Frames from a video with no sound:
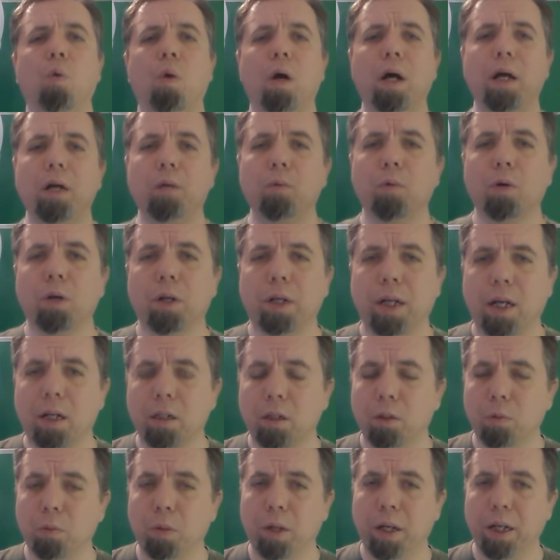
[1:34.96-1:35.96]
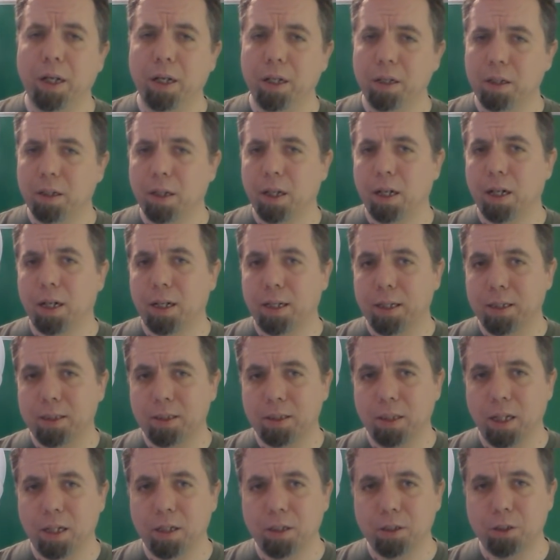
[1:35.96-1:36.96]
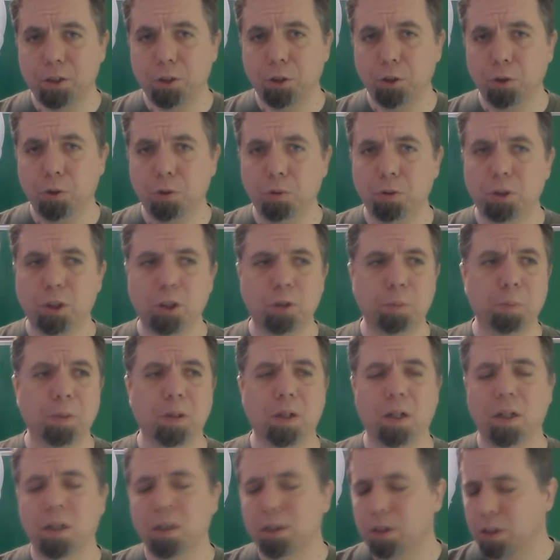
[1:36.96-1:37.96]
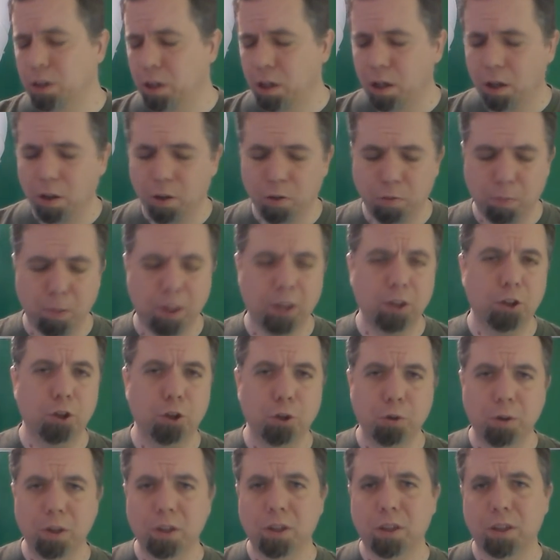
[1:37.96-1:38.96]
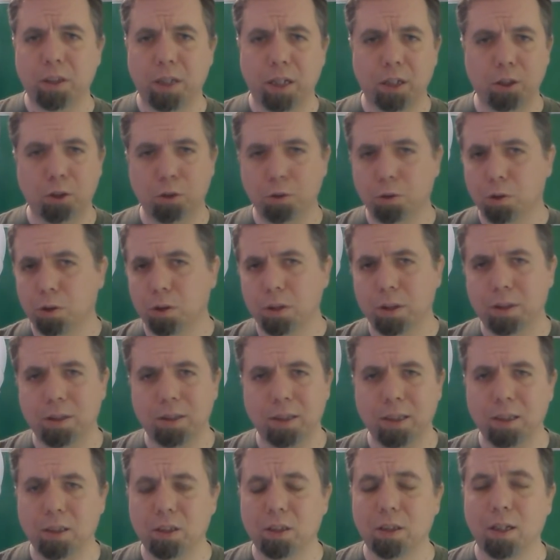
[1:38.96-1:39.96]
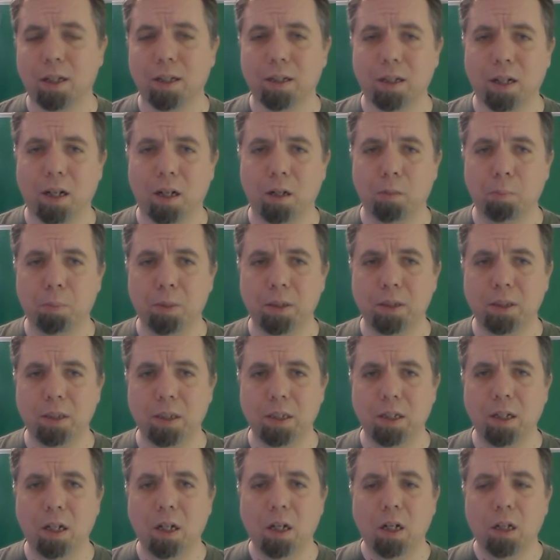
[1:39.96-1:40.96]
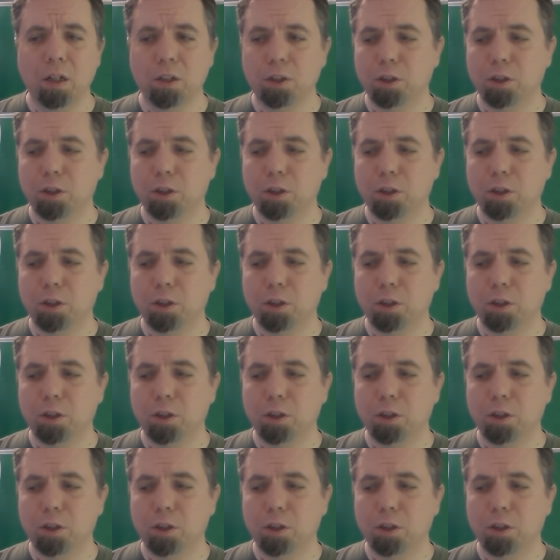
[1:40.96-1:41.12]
quite work out the way that I intended to, just because of my shooting schedule, and things got kind of busy.